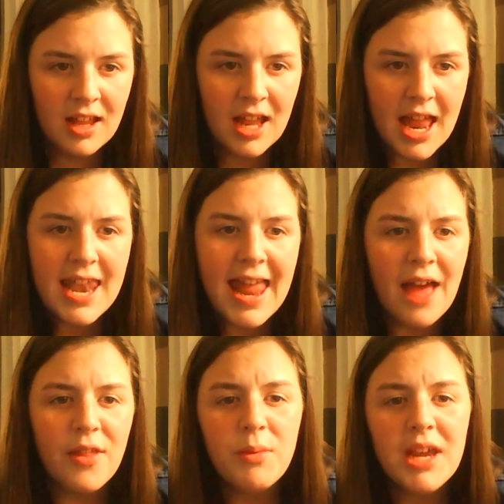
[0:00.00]
Now
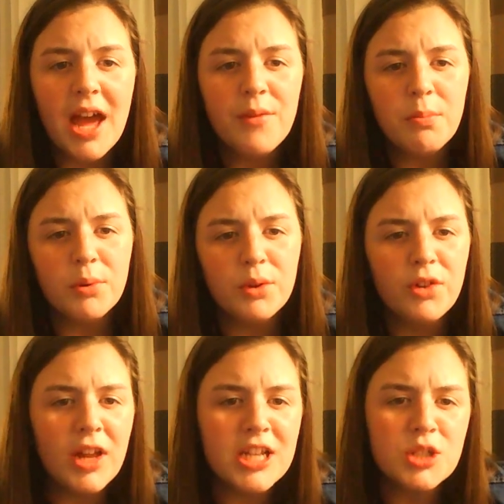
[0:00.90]
that we have approval
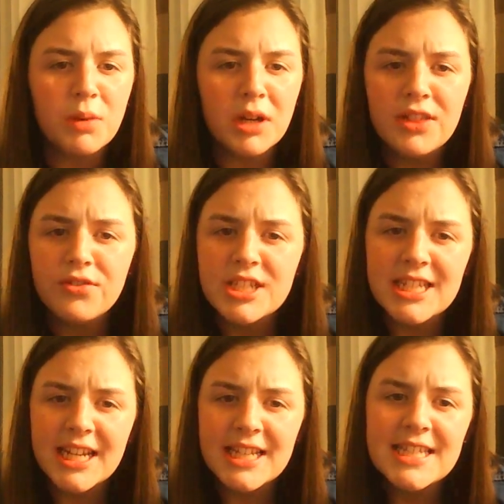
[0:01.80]
in 23
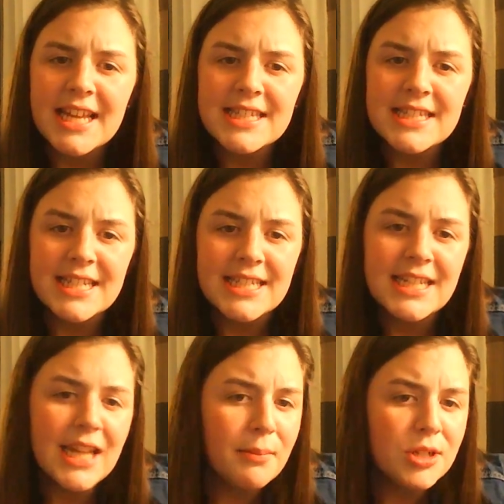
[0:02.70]
states and
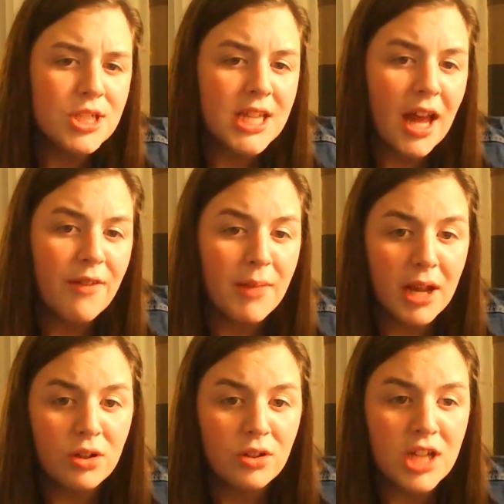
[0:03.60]
69% of
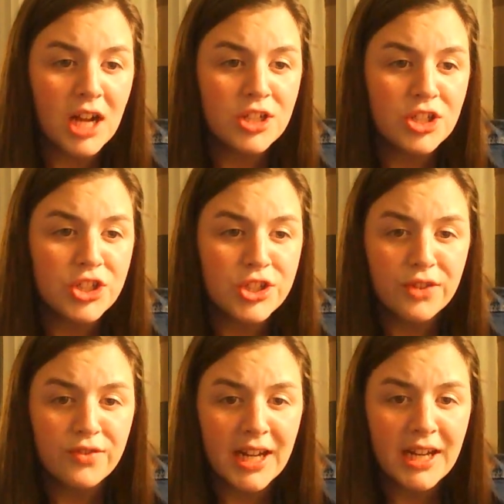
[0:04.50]
medical doctors
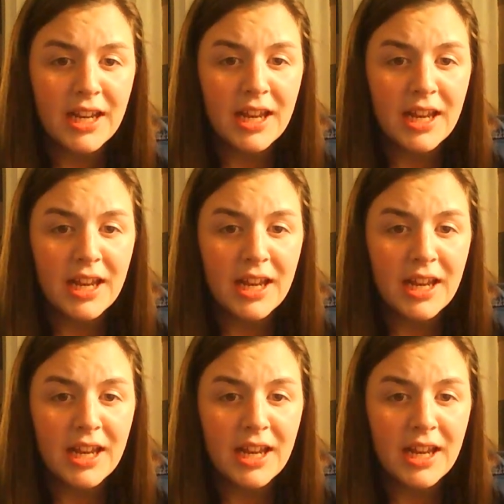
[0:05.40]
surveyed